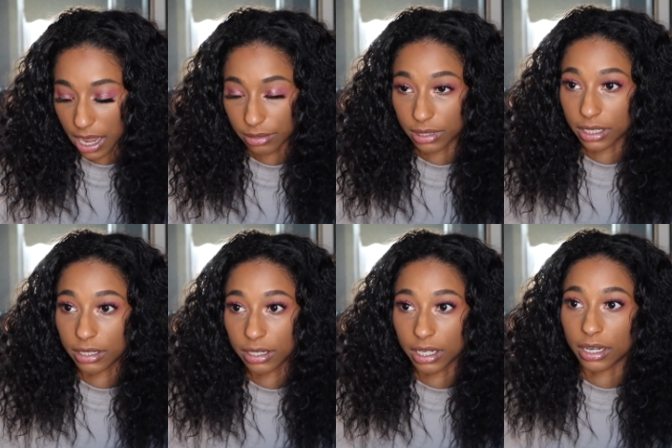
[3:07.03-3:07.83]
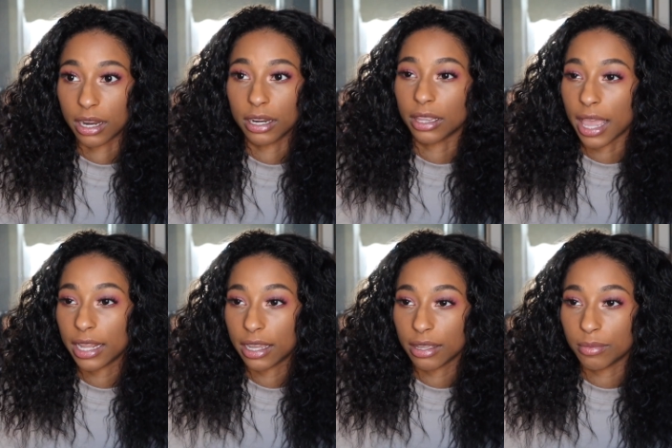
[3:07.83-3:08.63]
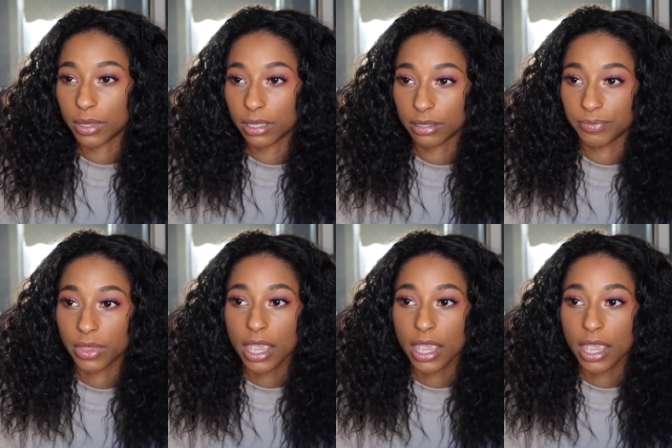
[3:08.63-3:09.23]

out there in her lineup, but